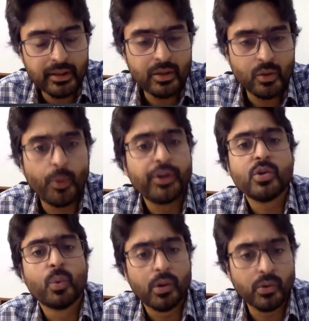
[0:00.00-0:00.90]
which you
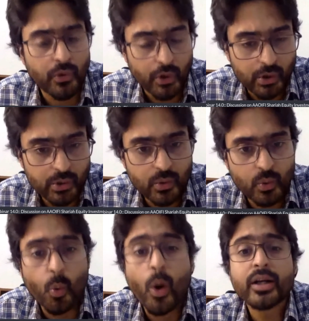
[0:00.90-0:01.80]
want to follow,
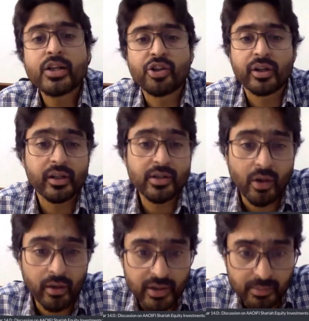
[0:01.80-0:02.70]
one Sharia
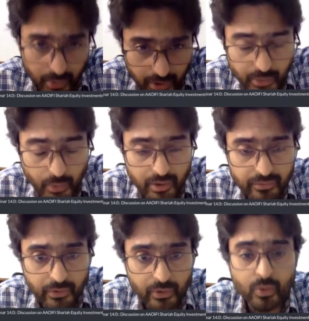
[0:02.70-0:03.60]
scholars board you want to
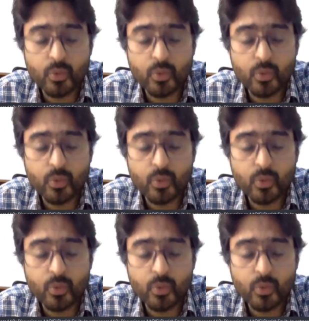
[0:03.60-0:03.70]
follow,